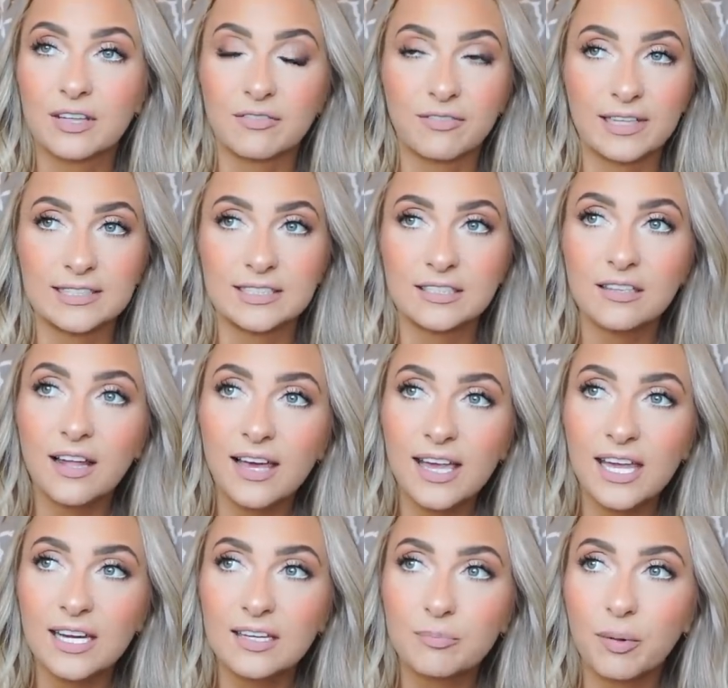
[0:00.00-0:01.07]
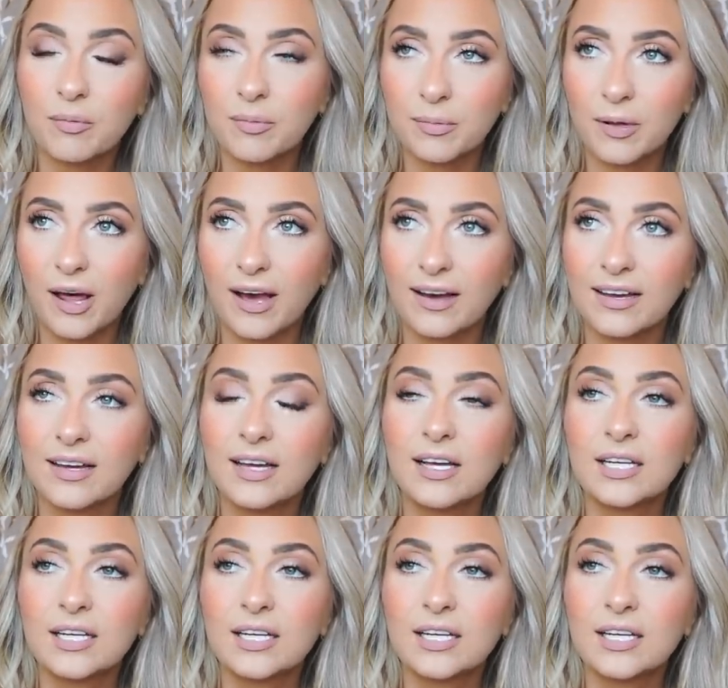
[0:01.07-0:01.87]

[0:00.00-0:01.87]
the flight's delayed, blah, blah, blah.